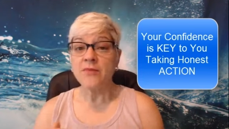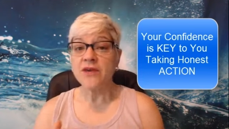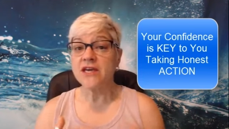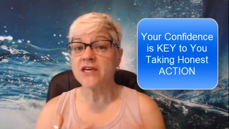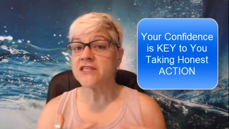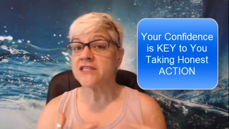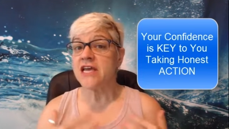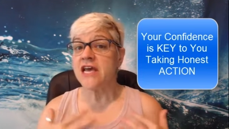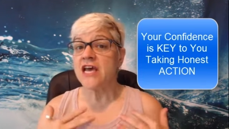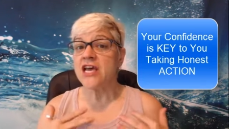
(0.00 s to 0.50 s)

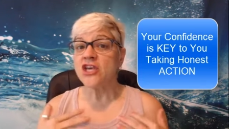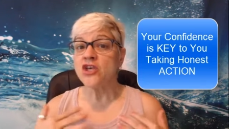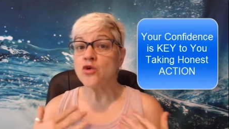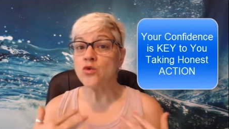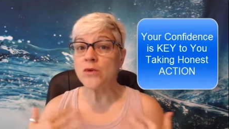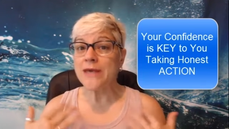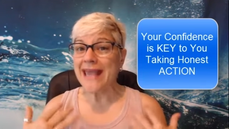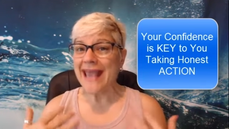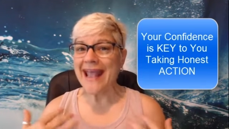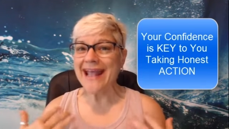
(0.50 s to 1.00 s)
because
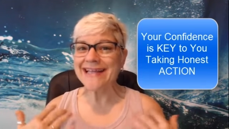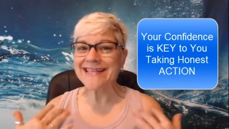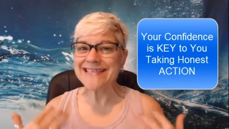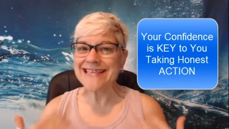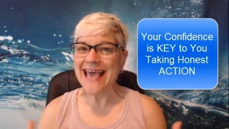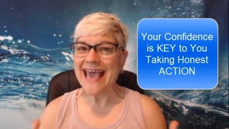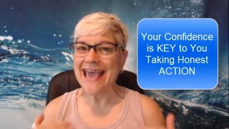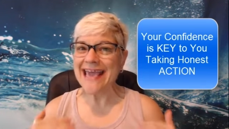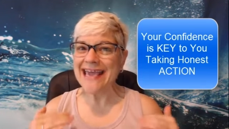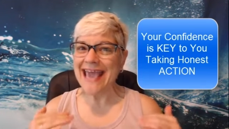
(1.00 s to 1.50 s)
you can't
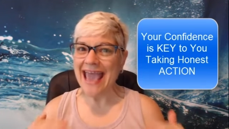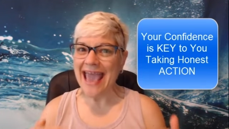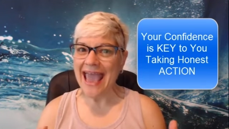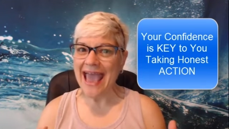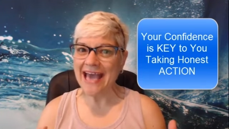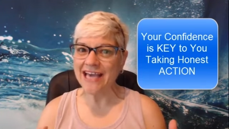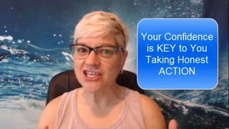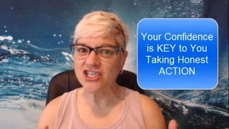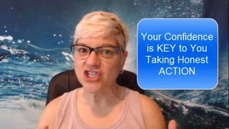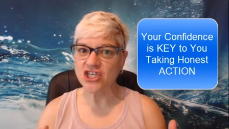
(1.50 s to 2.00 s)
take
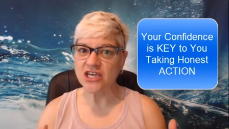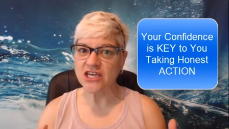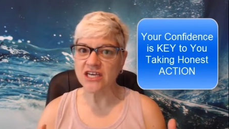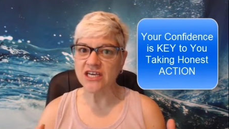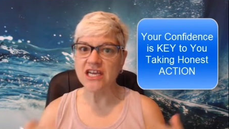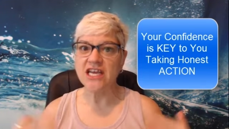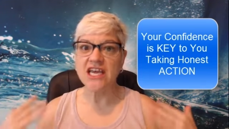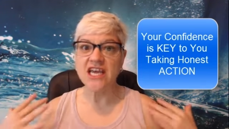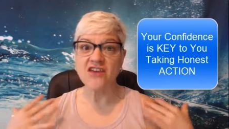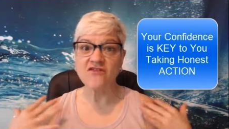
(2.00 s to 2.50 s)

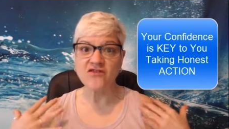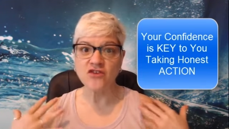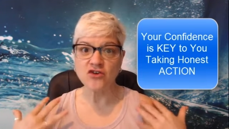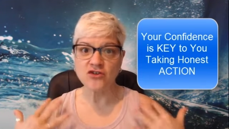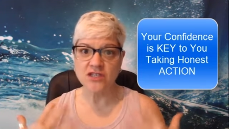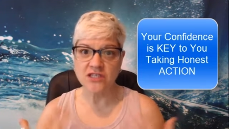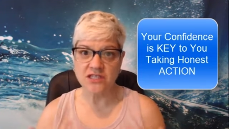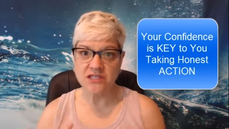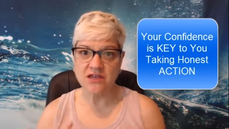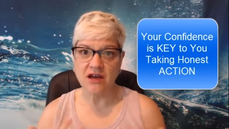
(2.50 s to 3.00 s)
action if you're
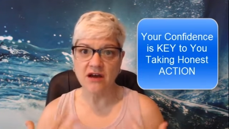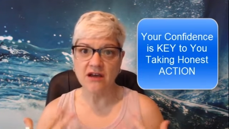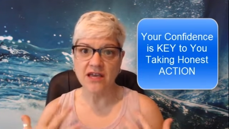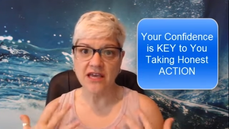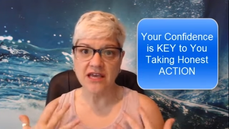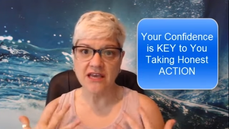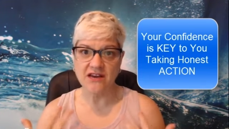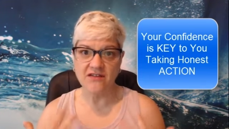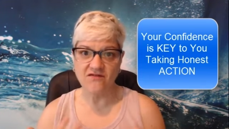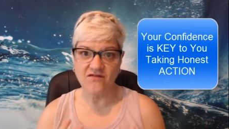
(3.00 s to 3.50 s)
stuck
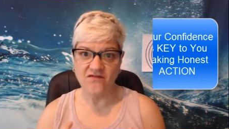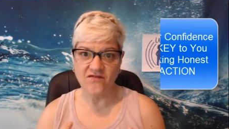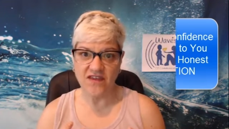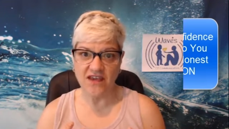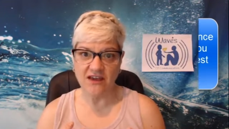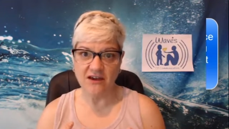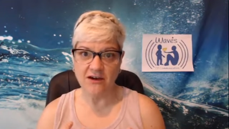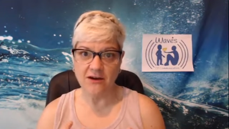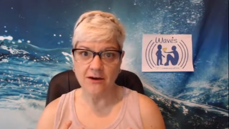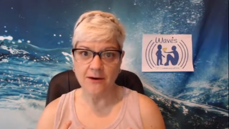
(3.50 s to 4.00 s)
in
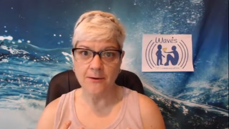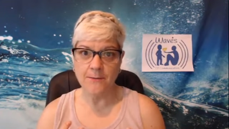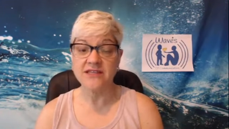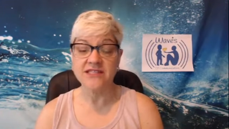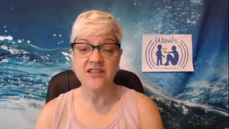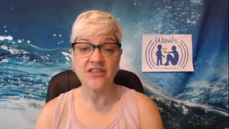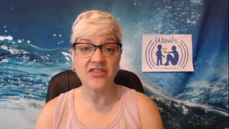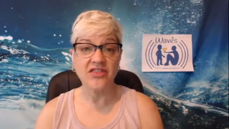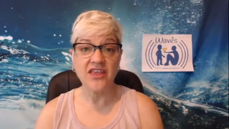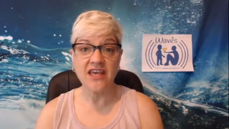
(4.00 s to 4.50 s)
fear.
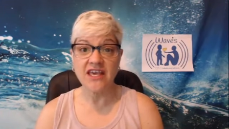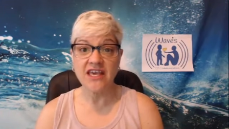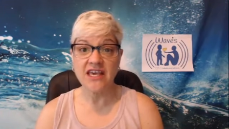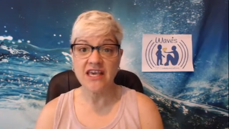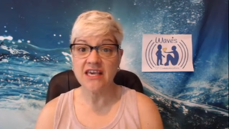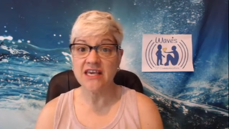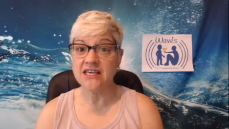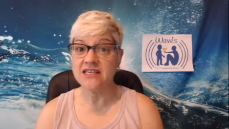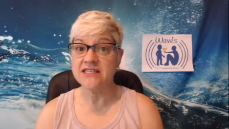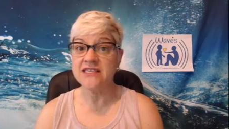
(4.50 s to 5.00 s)
The thing
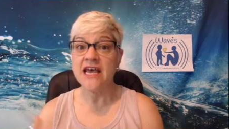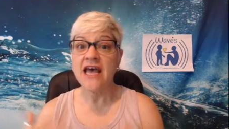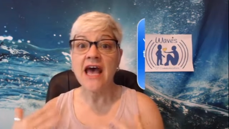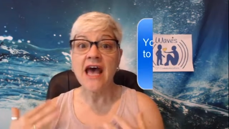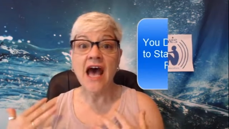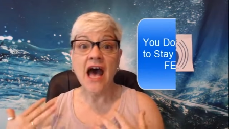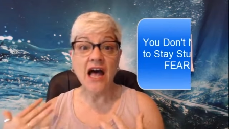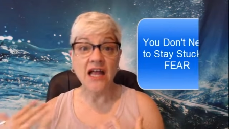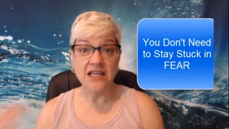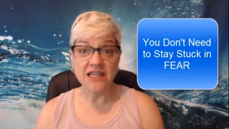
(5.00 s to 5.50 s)
is,
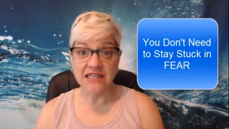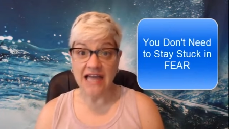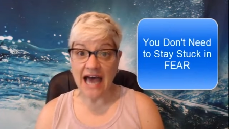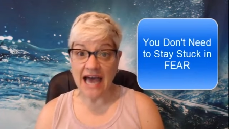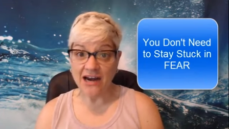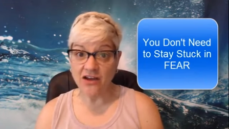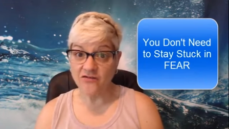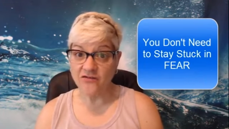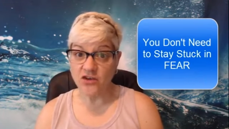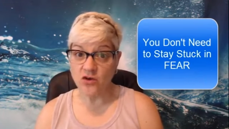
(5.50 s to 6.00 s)
a
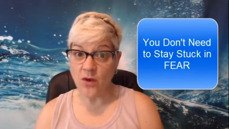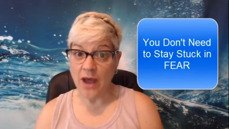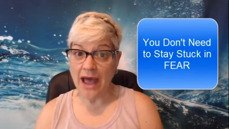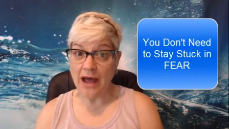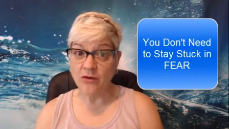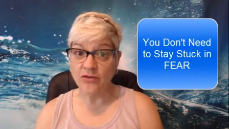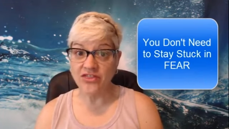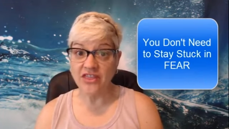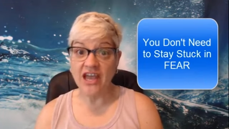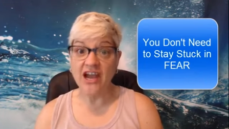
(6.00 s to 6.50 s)
lot of you
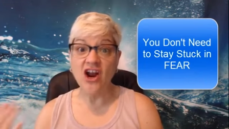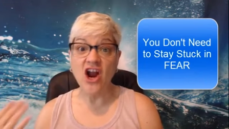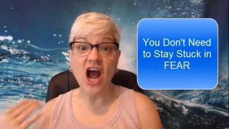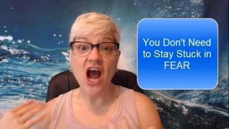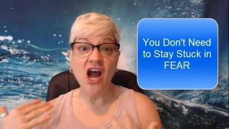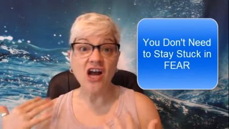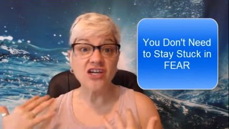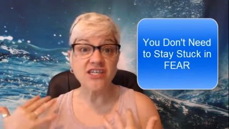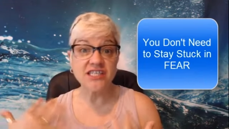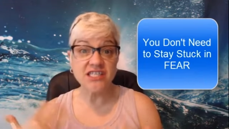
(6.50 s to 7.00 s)
out there
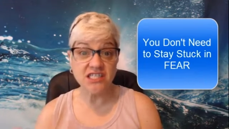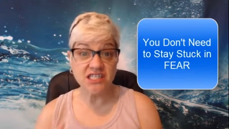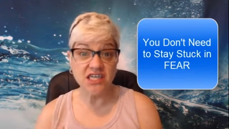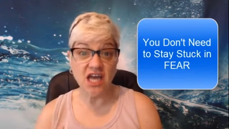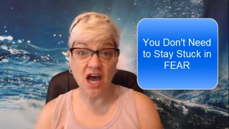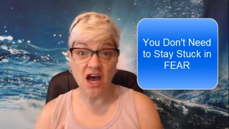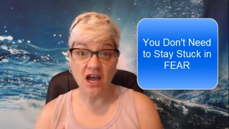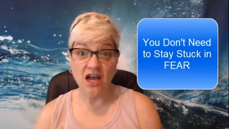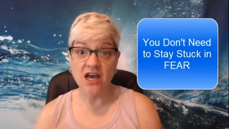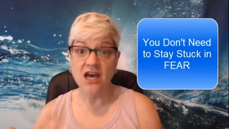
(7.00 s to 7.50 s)
are
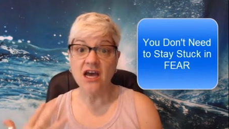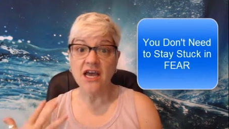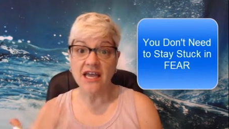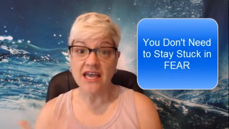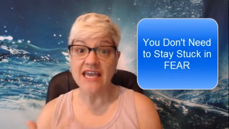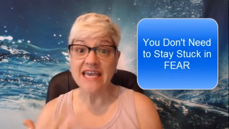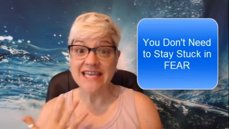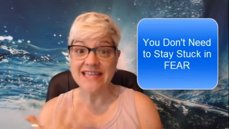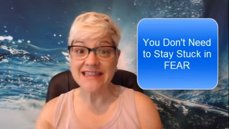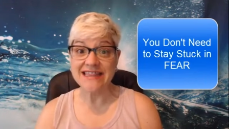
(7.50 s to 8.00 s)
stuck
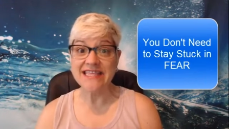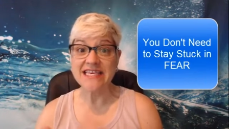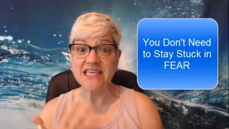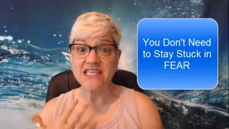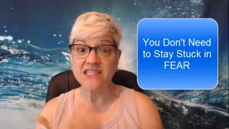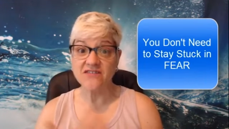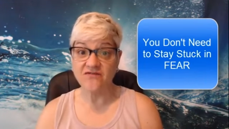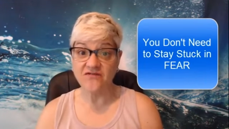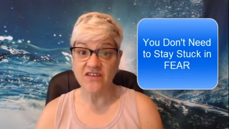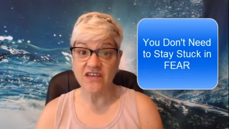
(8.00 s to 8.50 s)
in
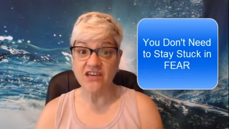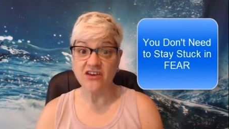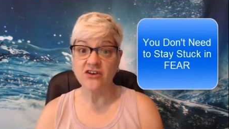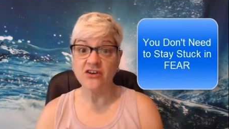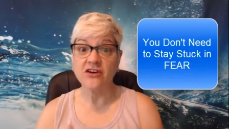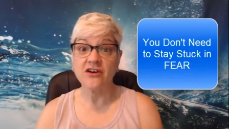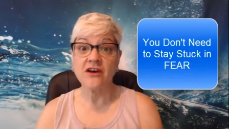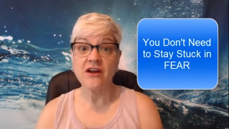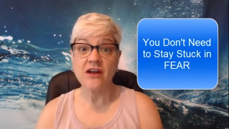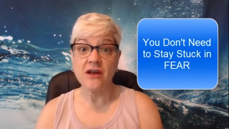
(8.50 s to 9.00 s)
these
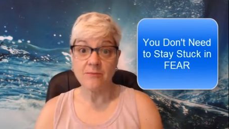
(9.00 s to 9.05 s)
fear